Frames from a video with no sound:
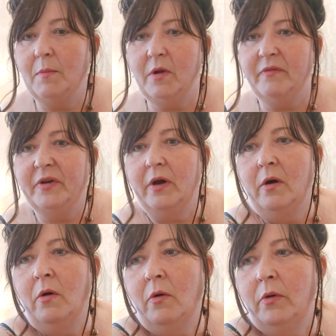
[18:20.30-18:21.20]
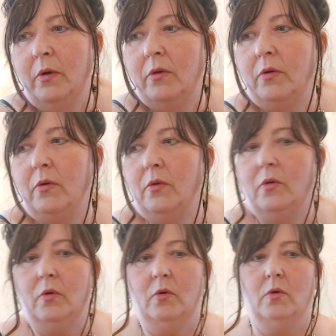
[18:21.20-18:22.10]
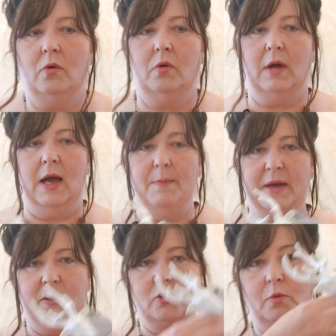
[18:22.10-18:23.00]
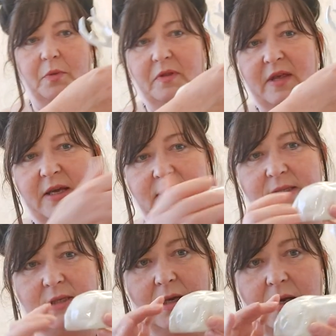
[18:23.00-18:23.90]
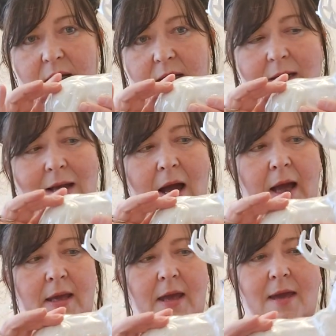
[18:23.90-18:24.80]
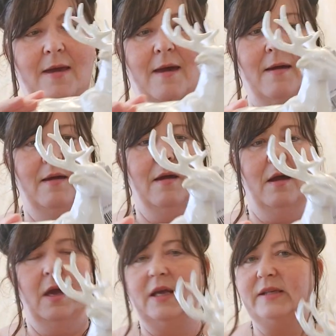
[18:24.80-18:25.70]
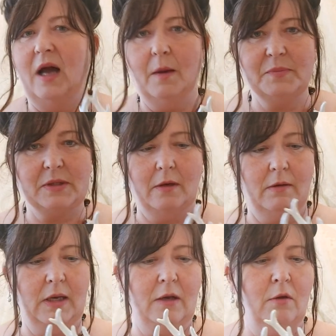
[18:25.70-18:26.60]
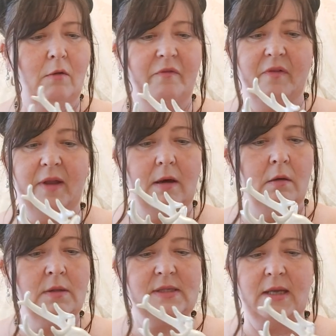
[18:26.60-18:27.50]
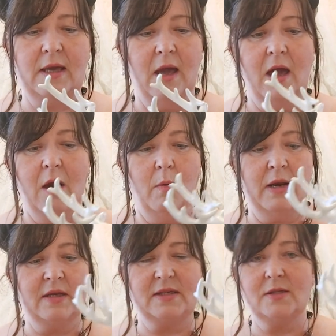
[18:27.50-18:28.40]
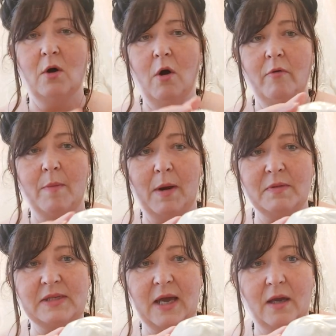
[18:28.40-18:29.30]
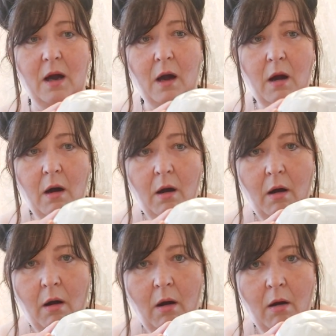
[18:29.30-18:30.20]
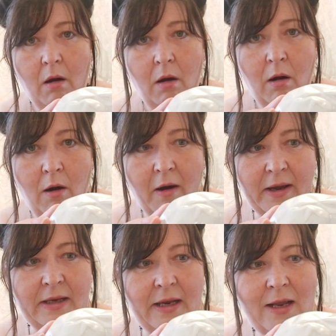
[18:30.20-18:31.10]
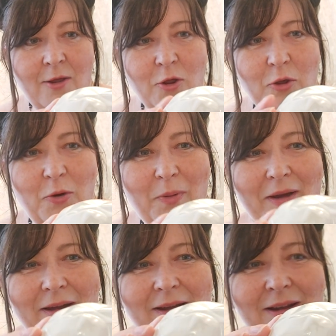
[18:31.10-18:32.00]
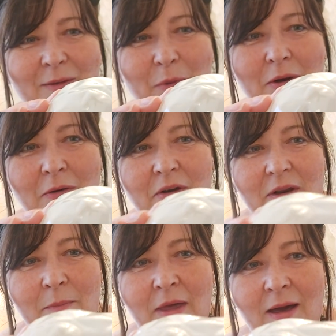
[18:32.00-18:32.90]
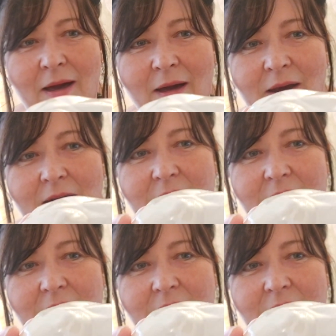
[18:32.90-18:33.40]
Moving on, I picked up this little guy here. He's absolutely lovely, honestly. When I saw him, I was like, oh, I need you. But look at him there.